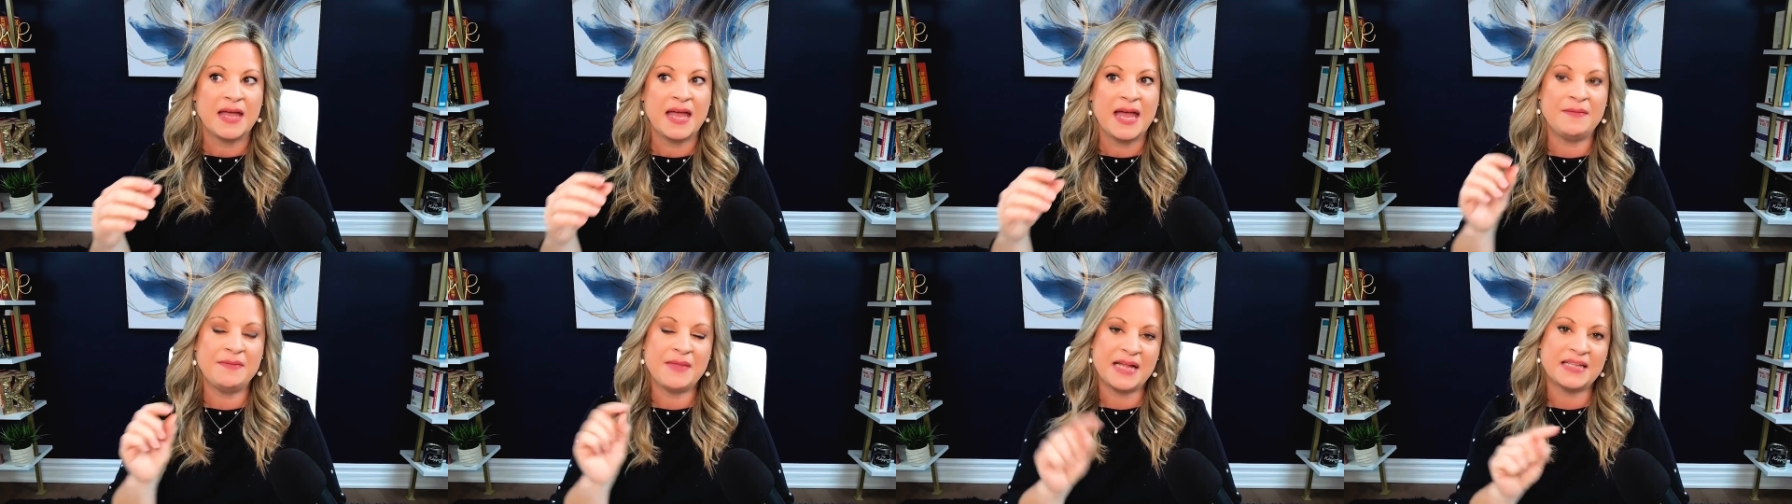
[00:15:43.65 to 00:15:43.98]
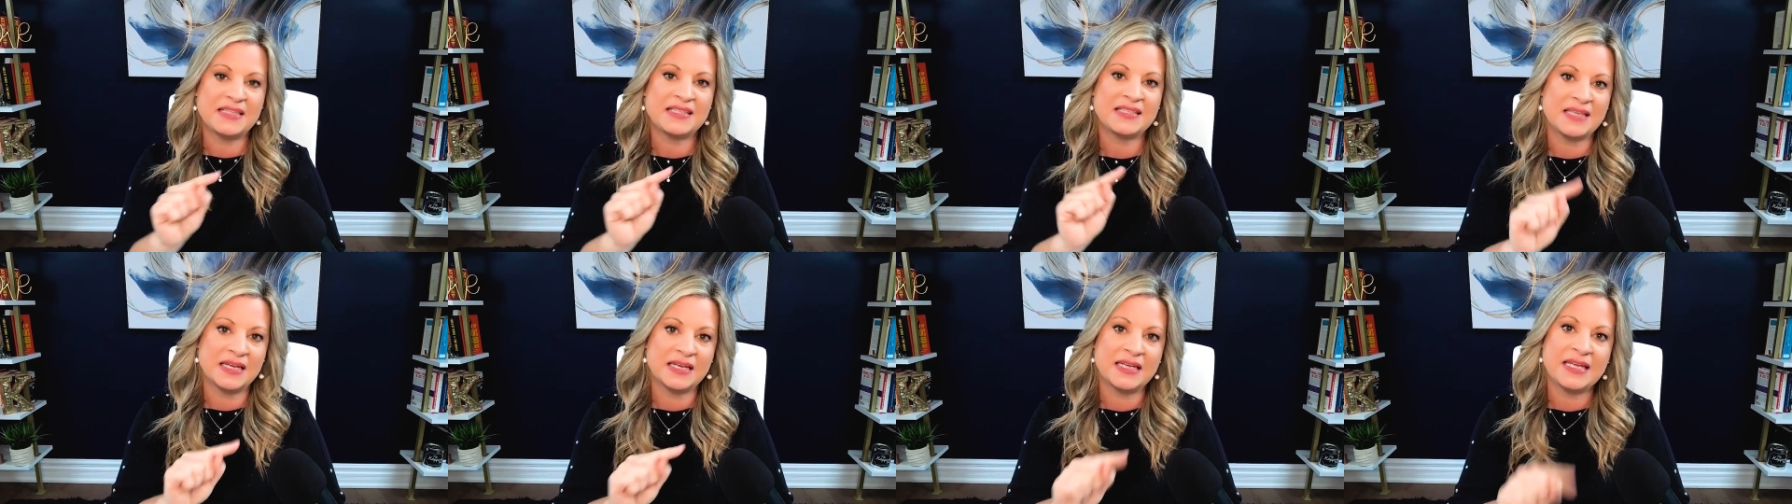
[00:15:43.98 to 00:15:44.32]
And
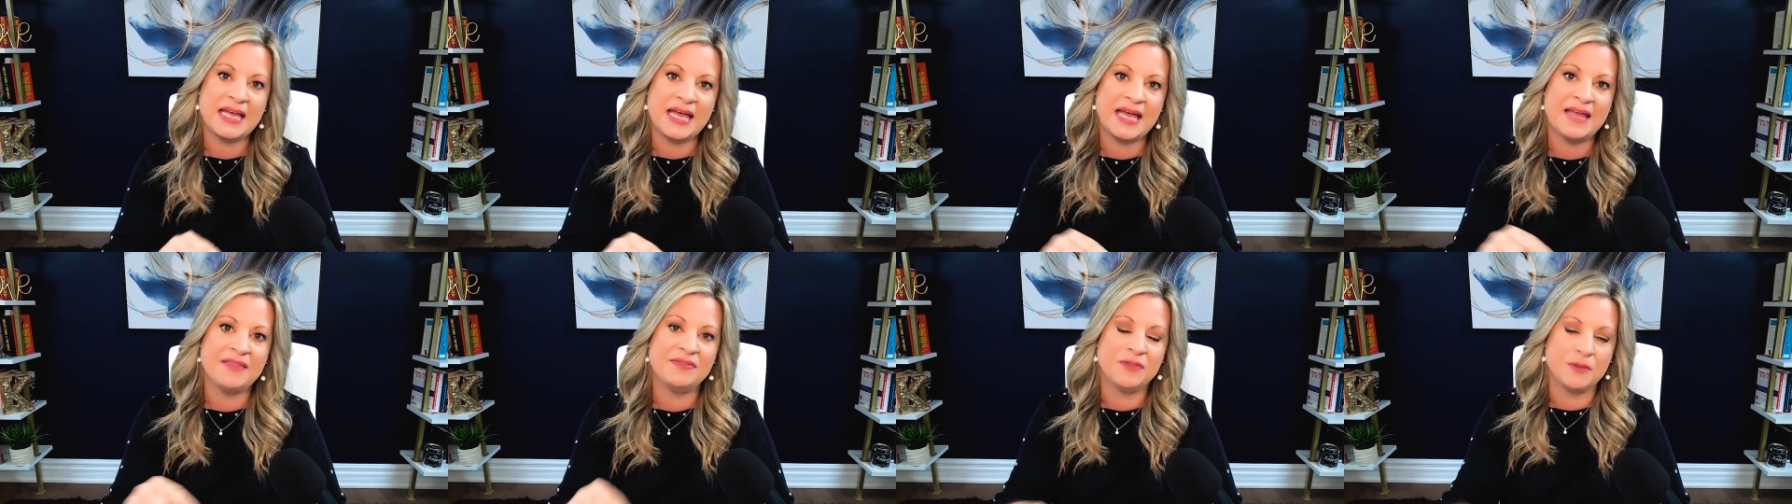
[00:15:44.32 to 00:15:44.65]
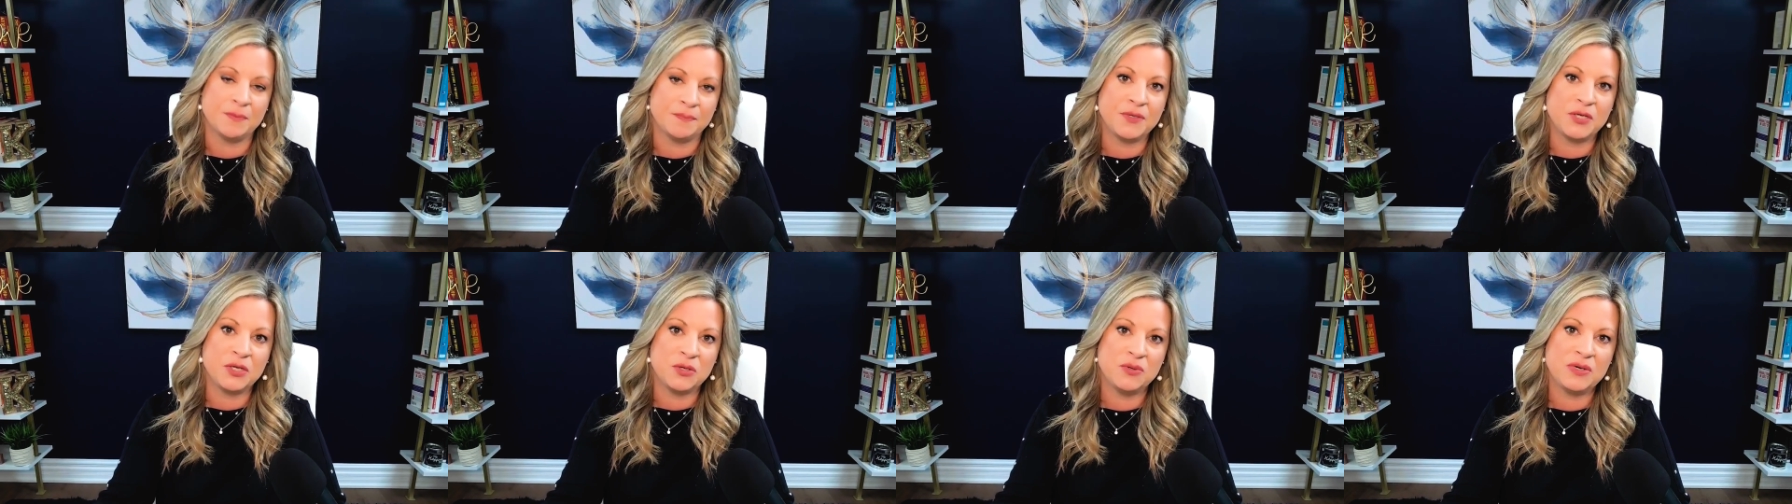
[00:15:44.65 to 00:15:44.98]
that's again
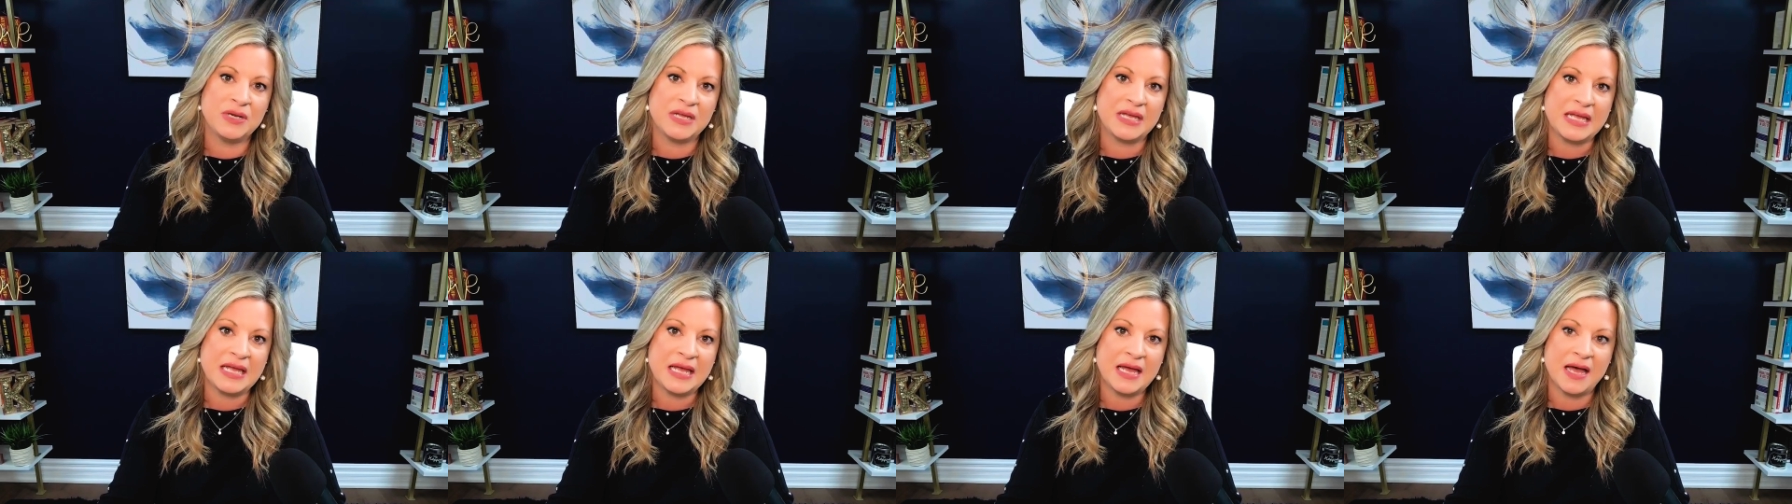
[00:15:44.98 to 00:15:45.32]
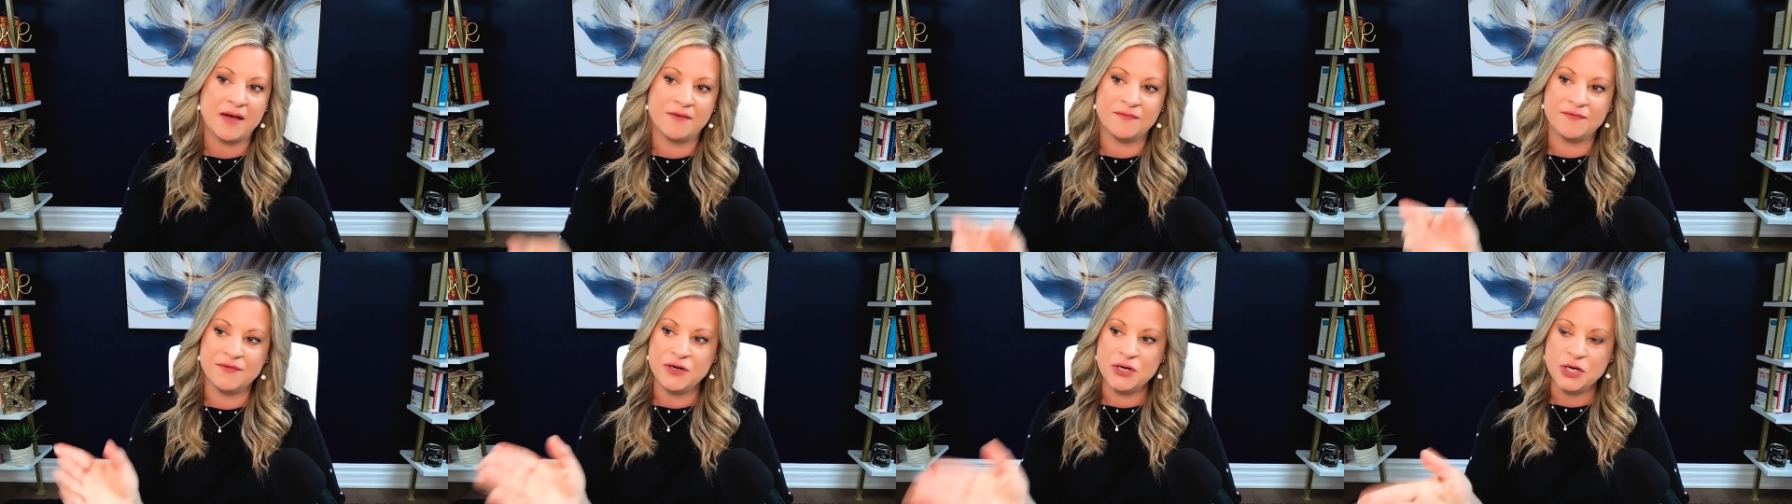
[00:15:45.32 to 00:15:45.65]
the beauty
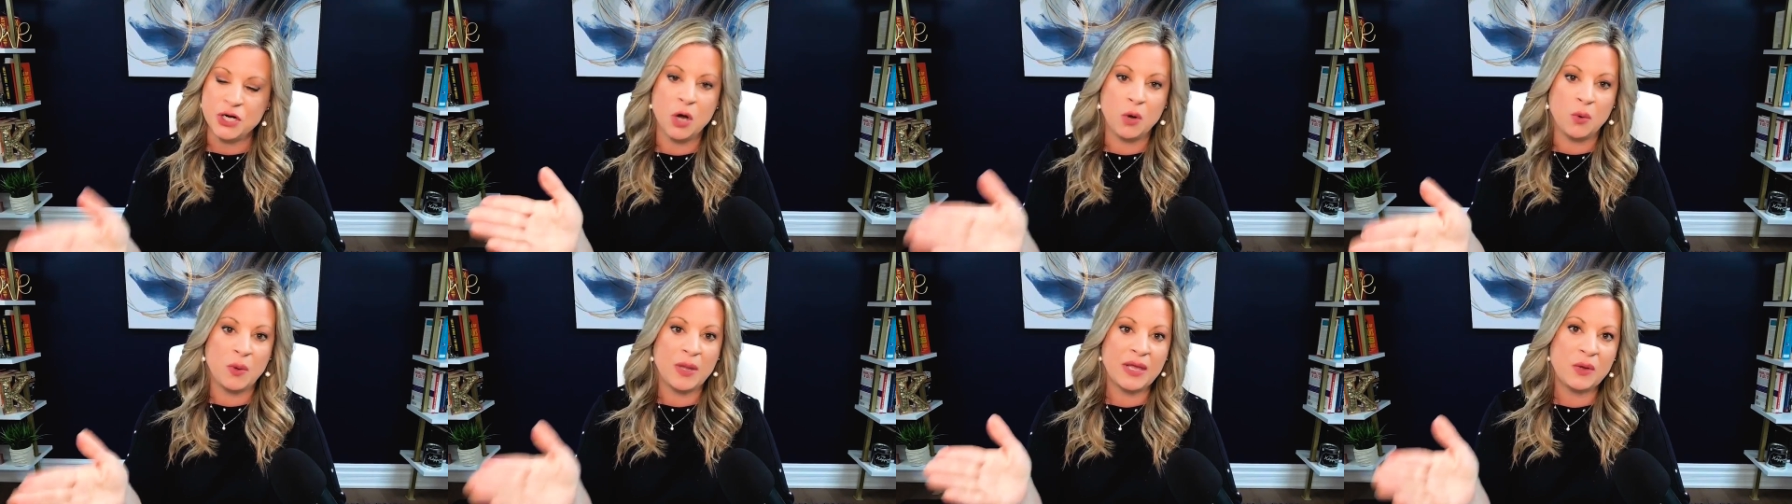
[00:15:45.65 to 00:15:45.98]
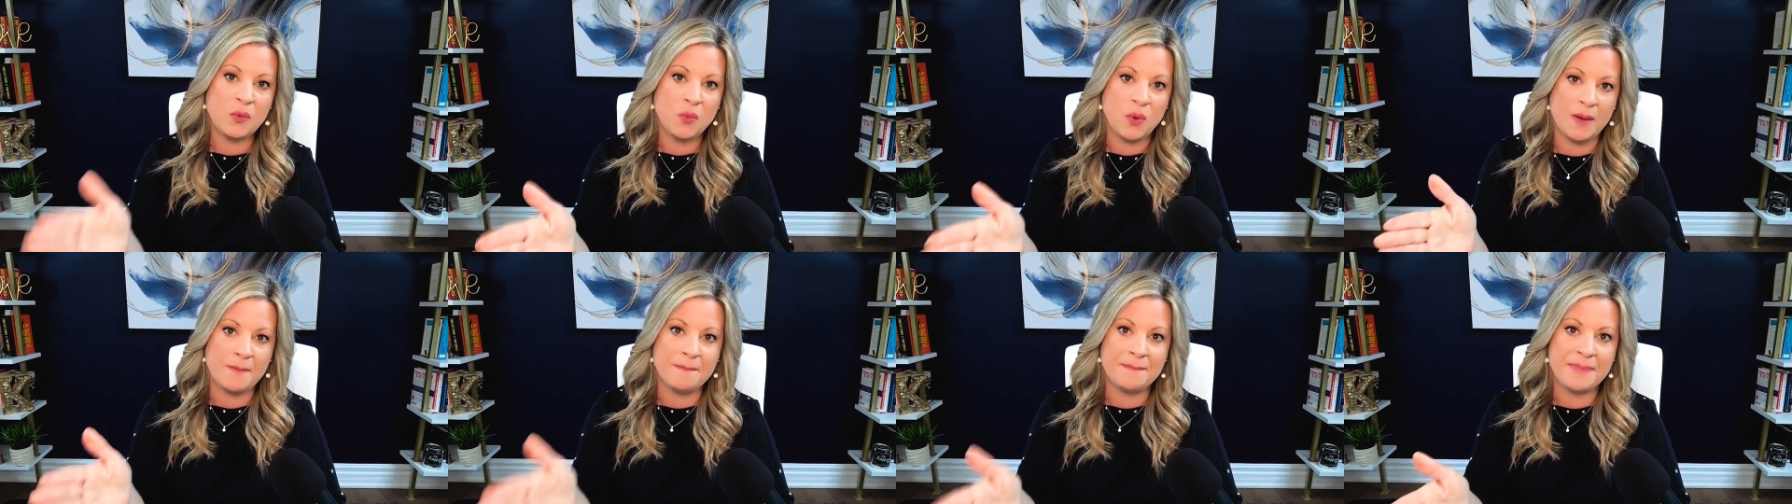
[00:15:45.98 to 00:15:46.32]
of
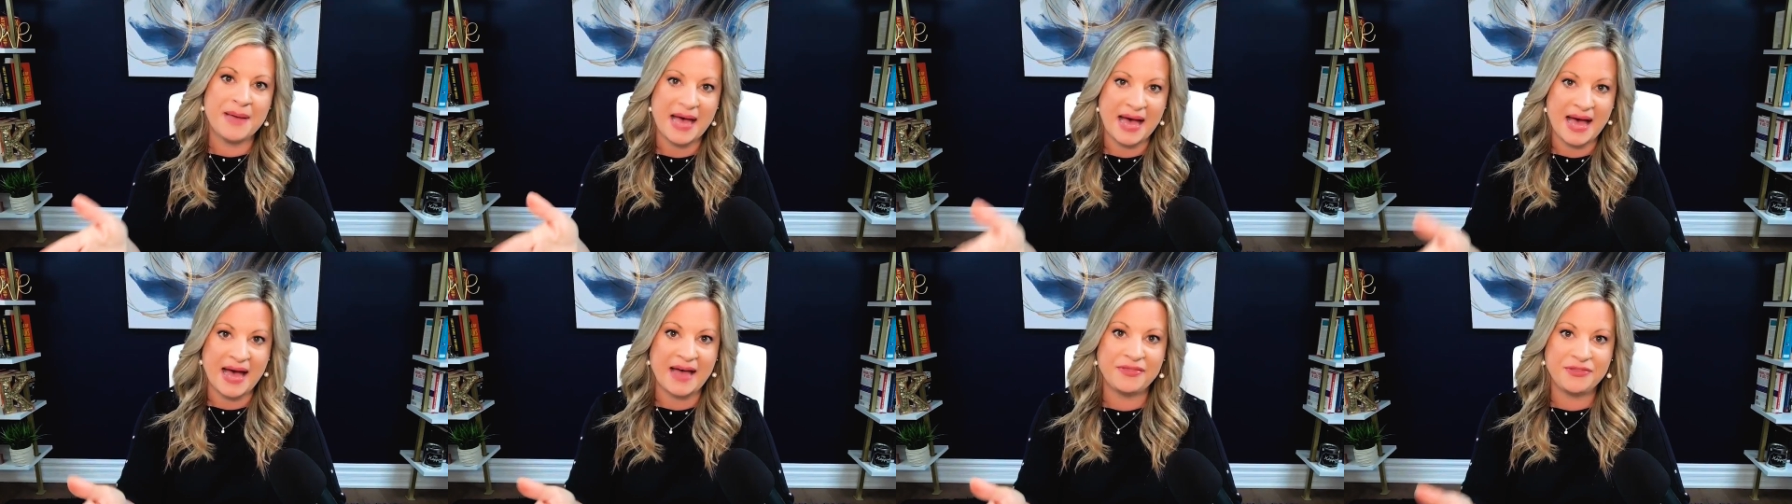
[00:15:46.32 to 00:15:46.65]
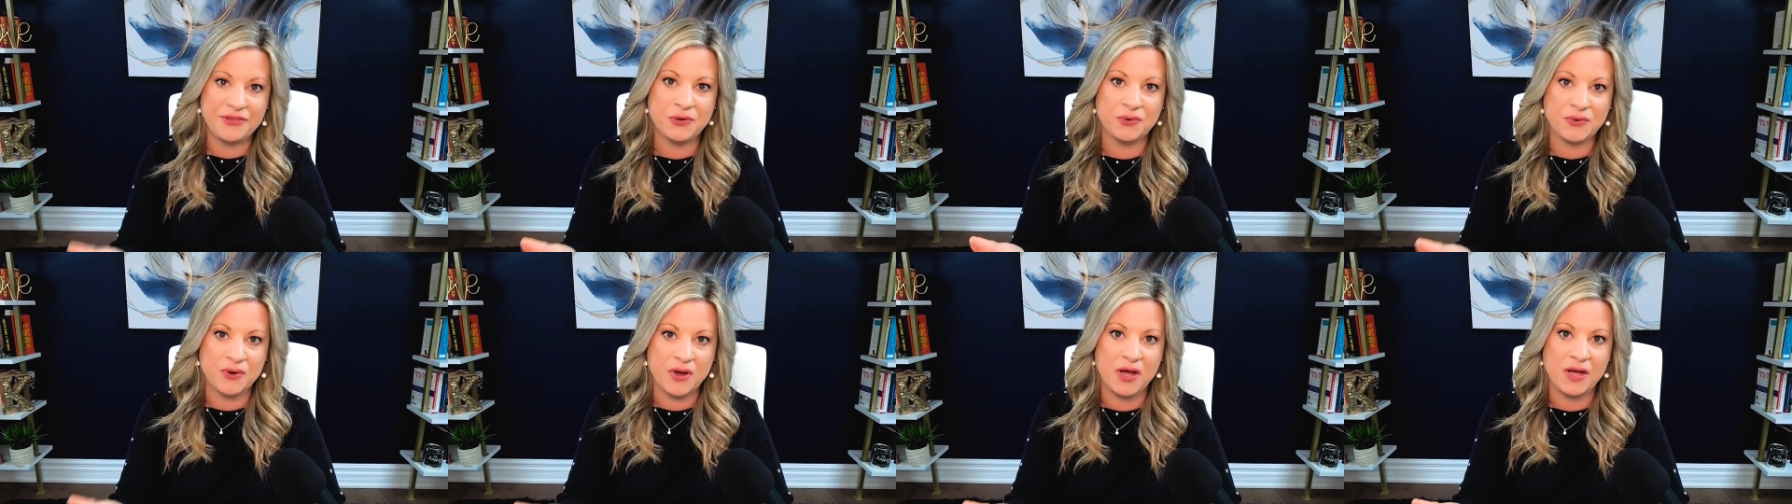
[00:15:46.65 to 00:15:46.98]
knowing what
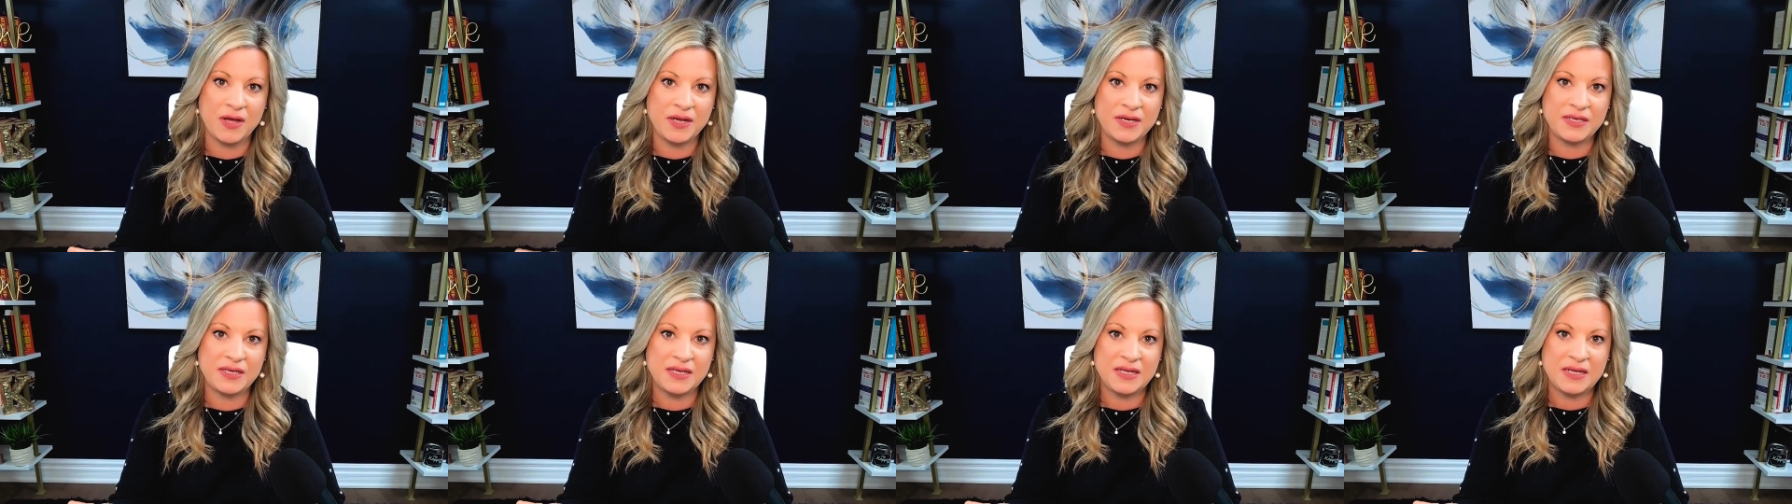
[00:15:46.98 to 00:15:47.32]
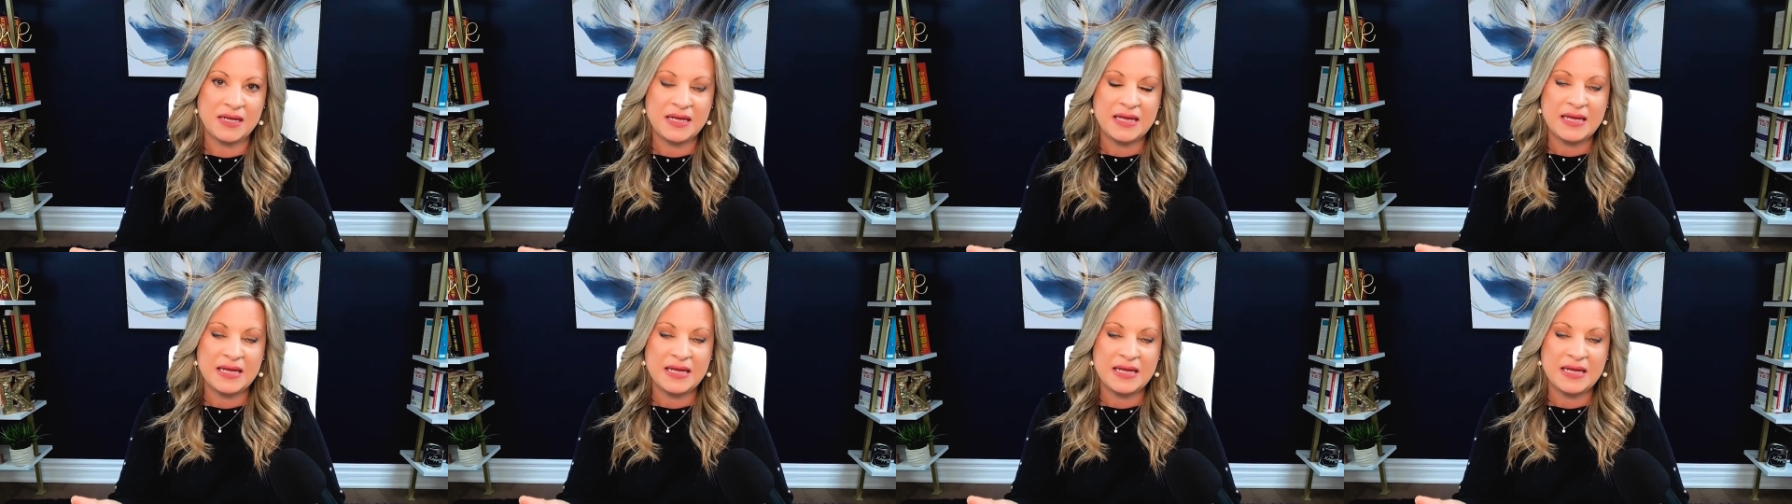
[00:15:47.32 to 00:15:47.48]
path you're on